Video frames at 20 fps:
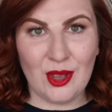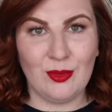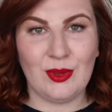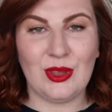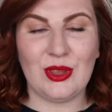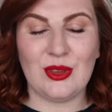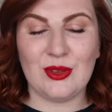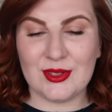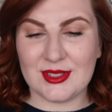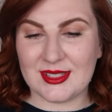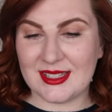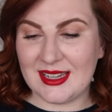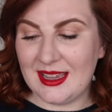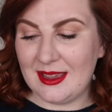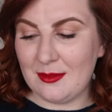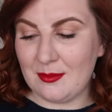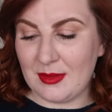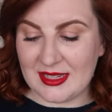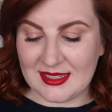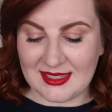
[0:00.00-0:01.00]
we used
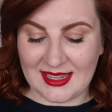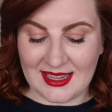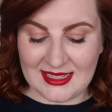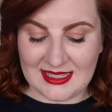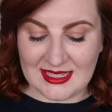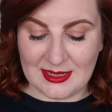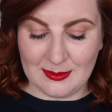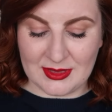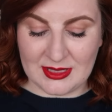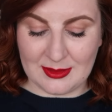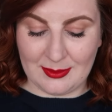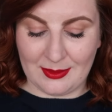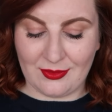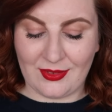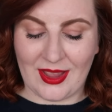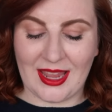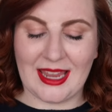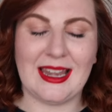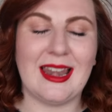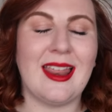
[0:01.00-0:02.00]
it, my skin seems to be
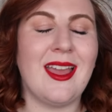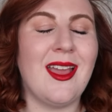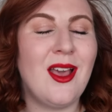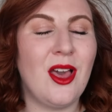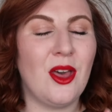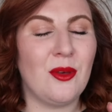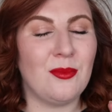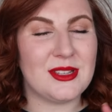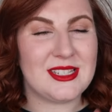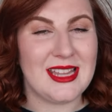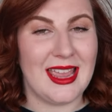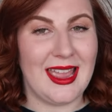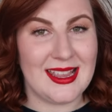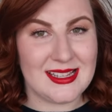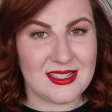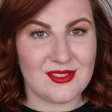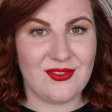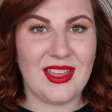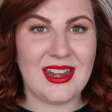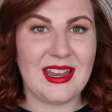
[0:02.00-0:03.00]
fine but it
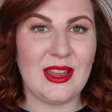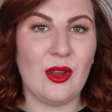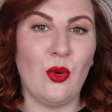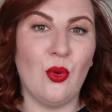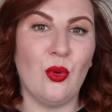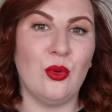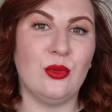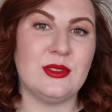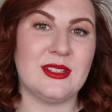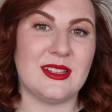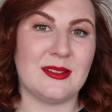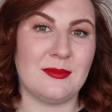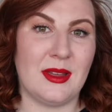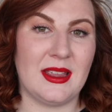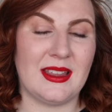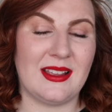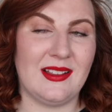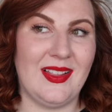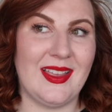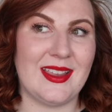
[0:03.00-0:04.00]
is very old in
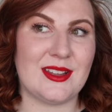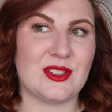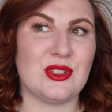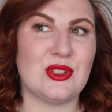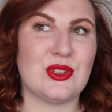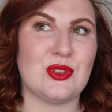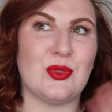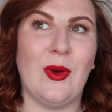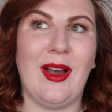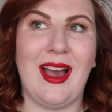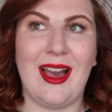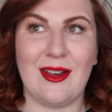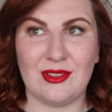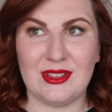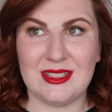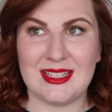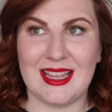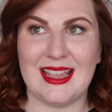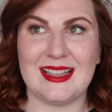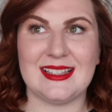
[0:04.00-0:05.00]
my collection so
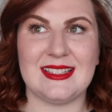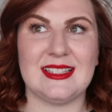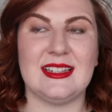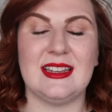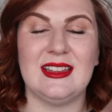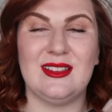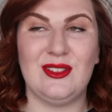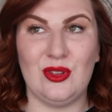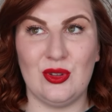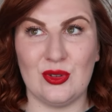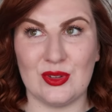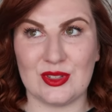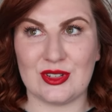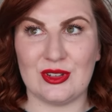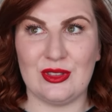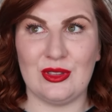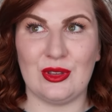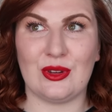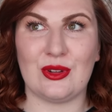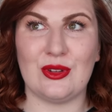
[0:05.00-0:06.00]
having tested it and used
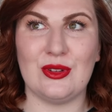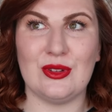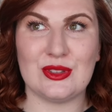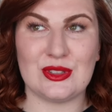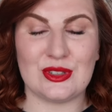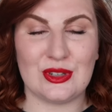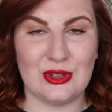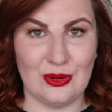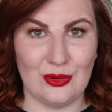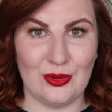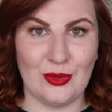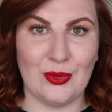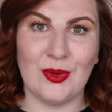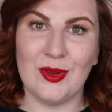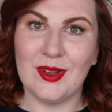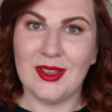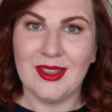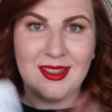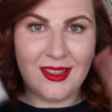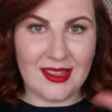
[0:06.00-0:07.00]
it in the cruise to
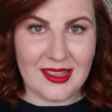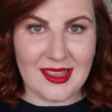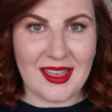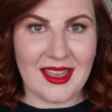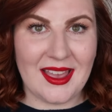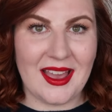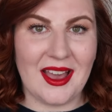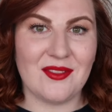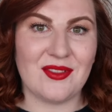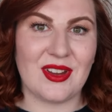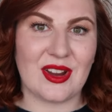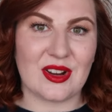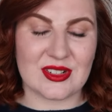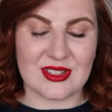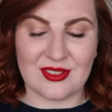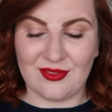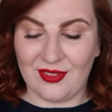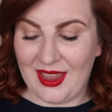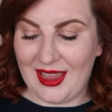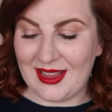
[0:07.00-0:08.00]
know
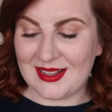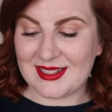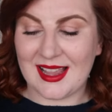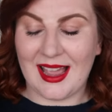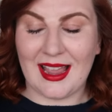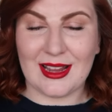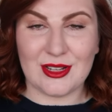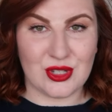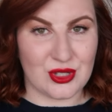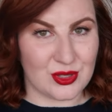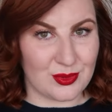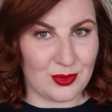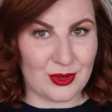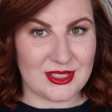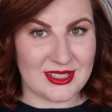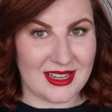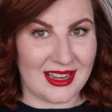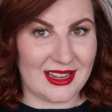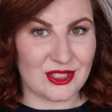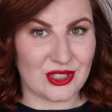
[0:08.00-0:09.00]
Averse Effects. I just
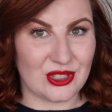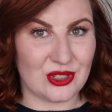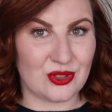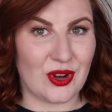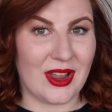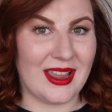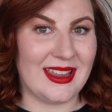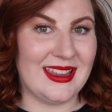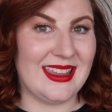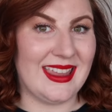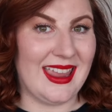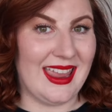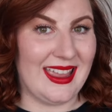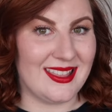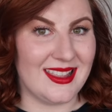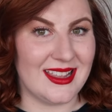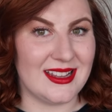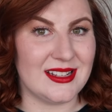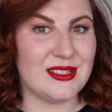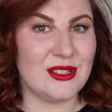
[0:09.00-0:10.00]
want to actually try and
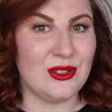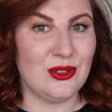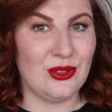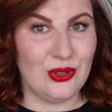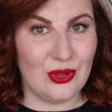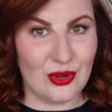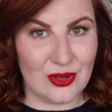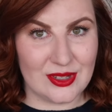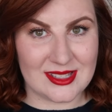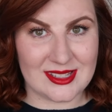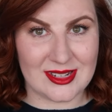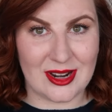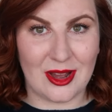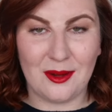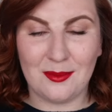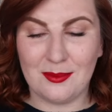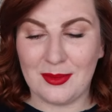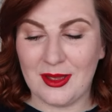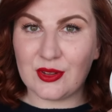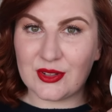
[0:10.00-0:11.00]
get this used
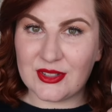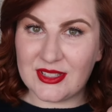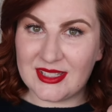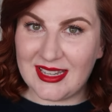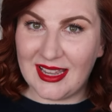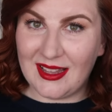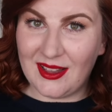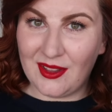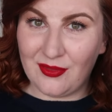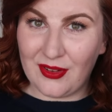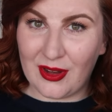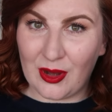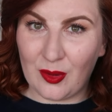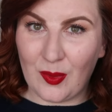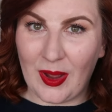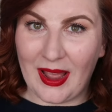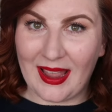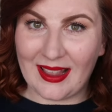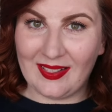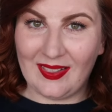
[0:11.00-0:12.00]
up. There's still a fair
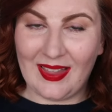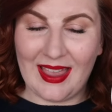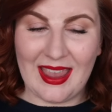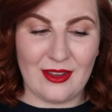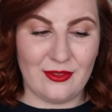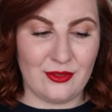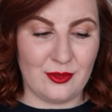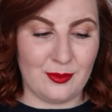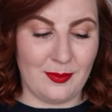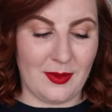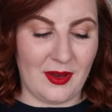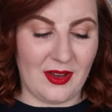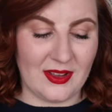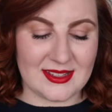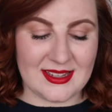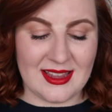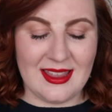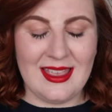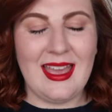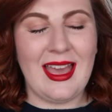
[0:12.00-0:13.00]
whack left,
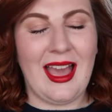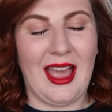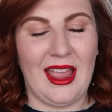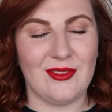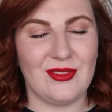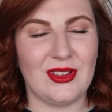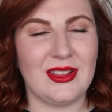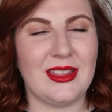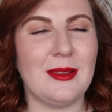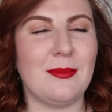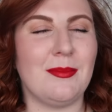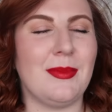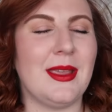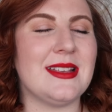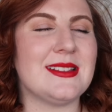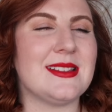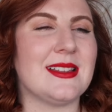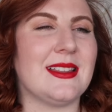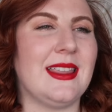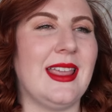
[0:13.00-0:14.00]
but I feel like
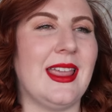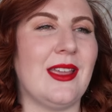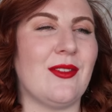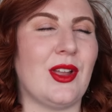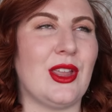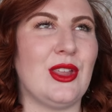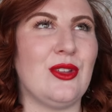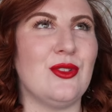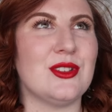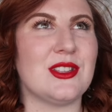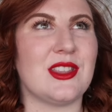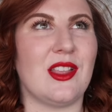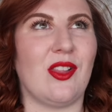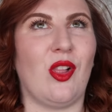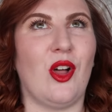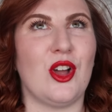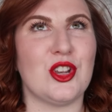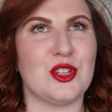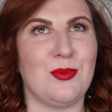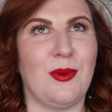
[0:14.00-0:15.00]
basically if I use the
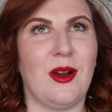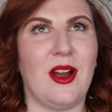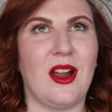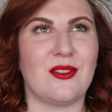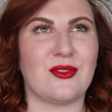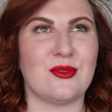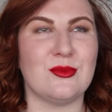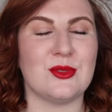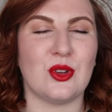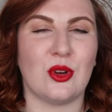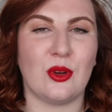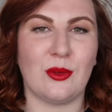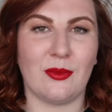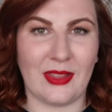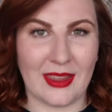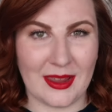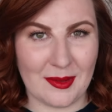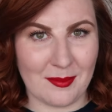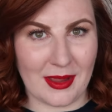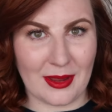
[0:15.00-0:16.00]
Lush bar from sort of
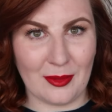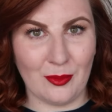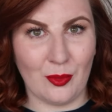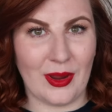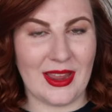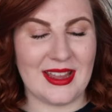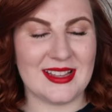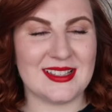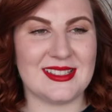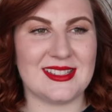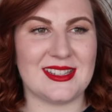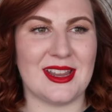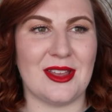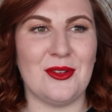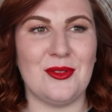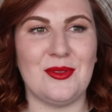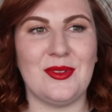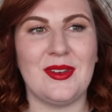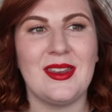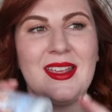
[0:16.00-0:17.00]
like my waist
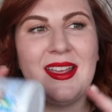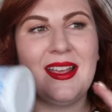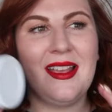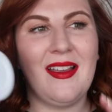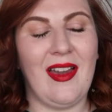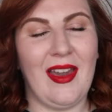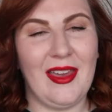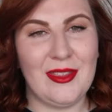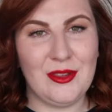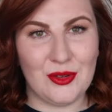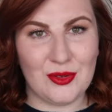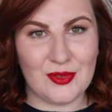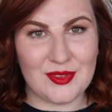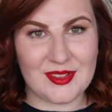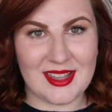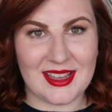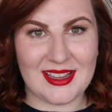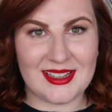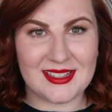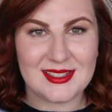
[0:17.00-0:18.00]
down and
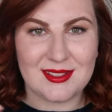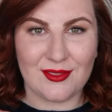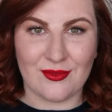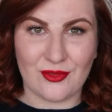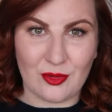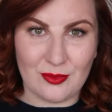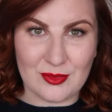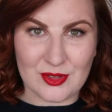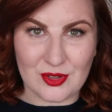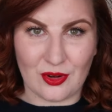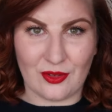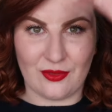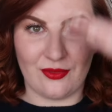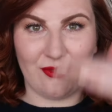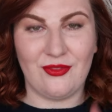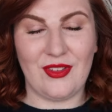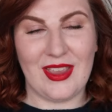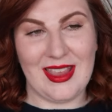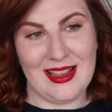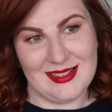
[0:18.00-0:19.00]
use this from sort of
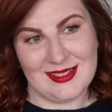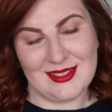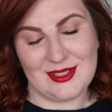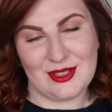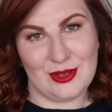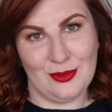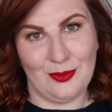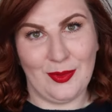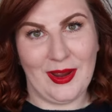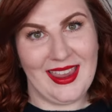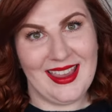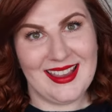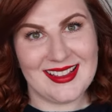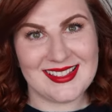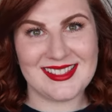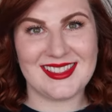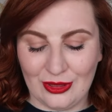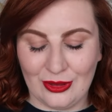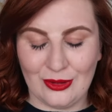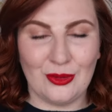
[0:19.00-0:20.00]
face to
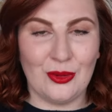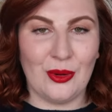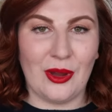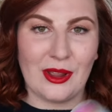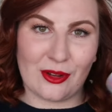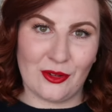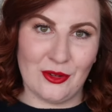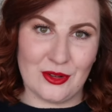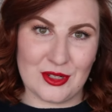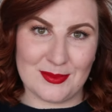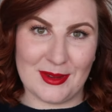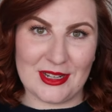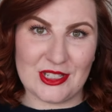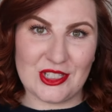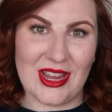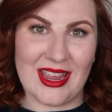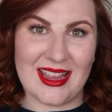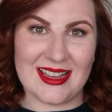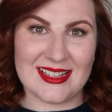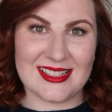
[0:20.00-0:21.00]
waist, you know, across my
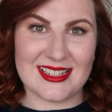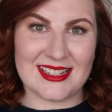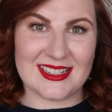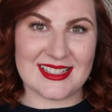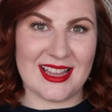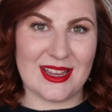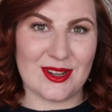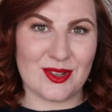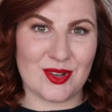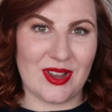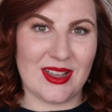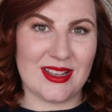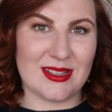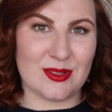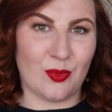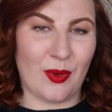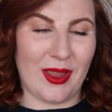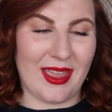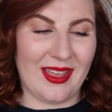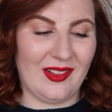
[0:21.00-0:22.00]
chest, etc.
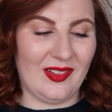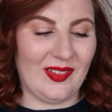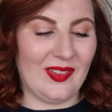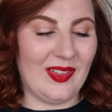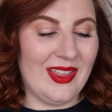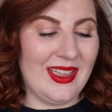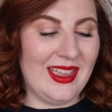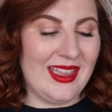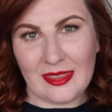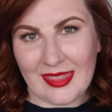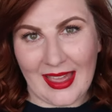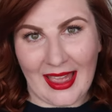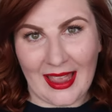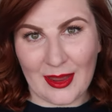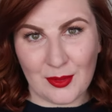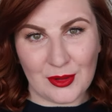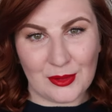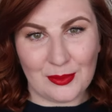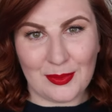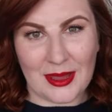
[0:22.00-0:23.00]
as well, that
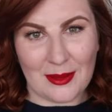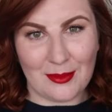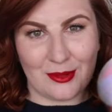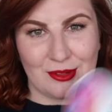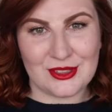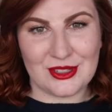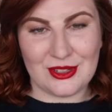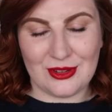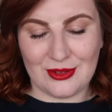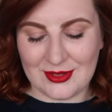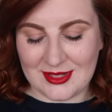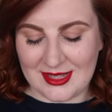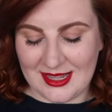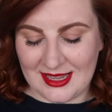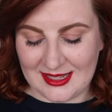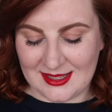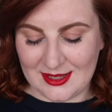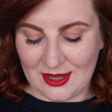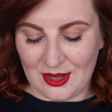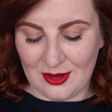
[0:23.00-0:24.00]
I will be able to use this